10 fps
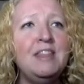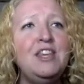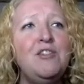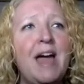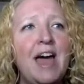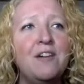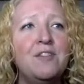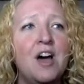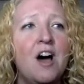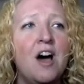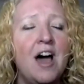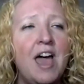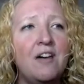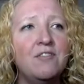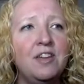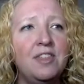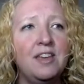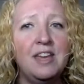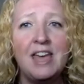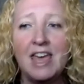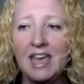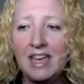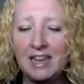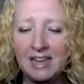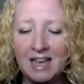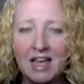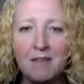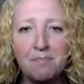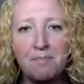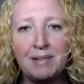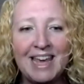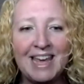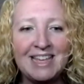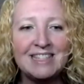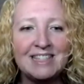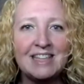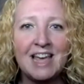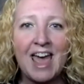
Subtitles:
you have everything in place